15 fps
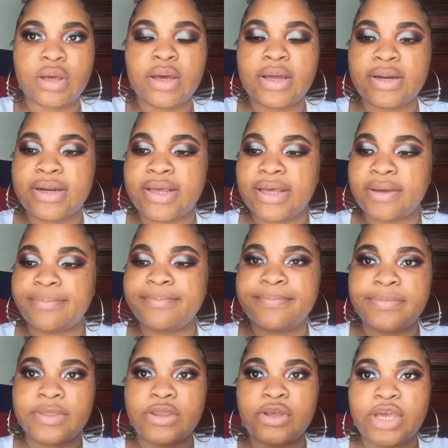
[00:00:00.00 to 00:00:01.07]
And then
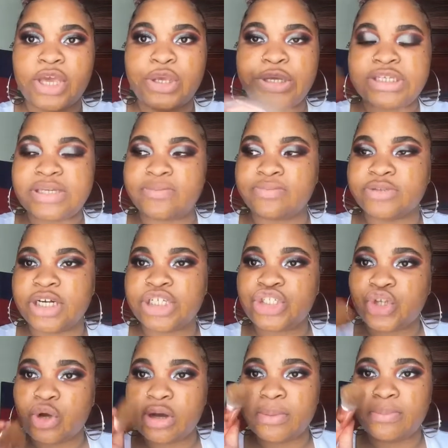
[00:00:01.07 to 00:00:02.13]
you can use a
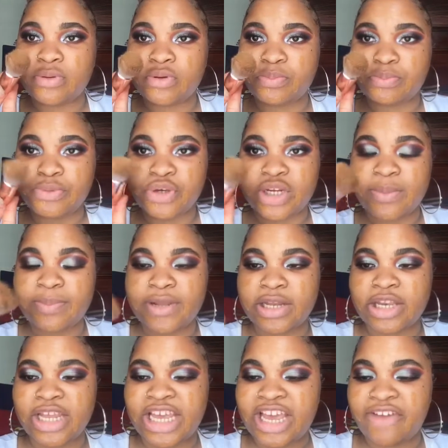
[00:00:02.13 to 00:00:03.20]
brush or a beauty
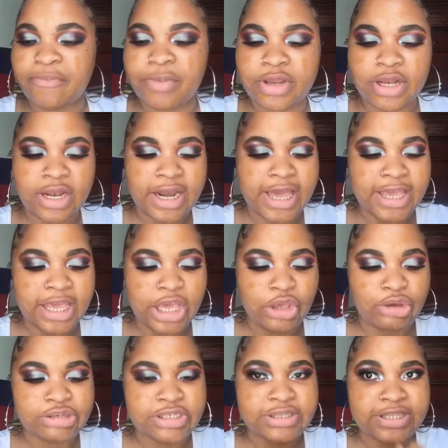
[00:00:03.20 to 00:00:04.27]
blender. I've been liking
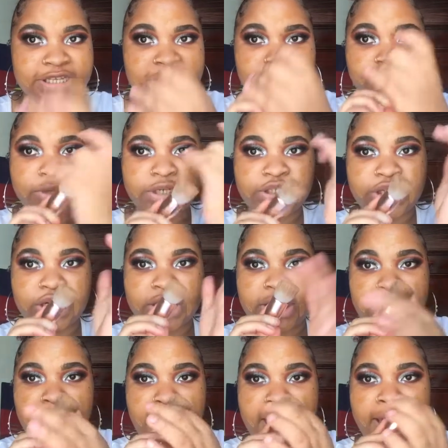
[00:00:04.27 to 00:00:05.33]
using this brush a
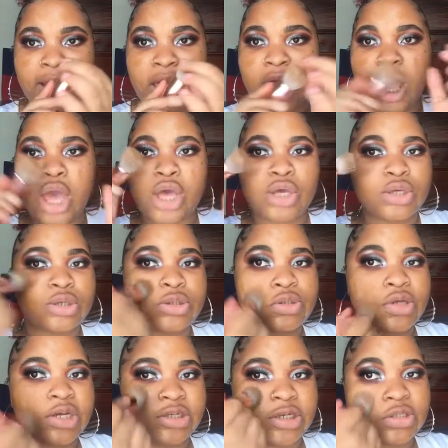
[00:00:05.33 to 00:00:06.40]
lot,
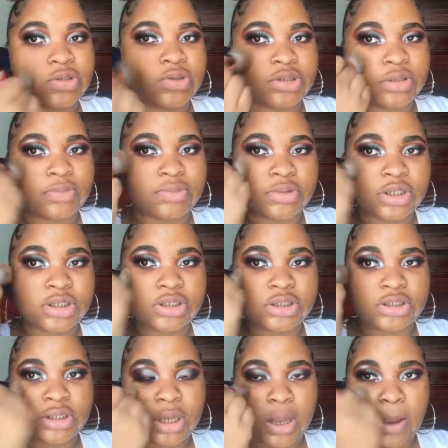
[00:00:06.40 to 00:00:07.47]
so I just use a
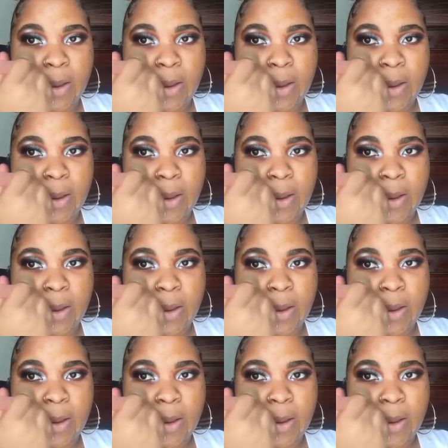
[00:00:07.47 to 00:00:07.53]
brush.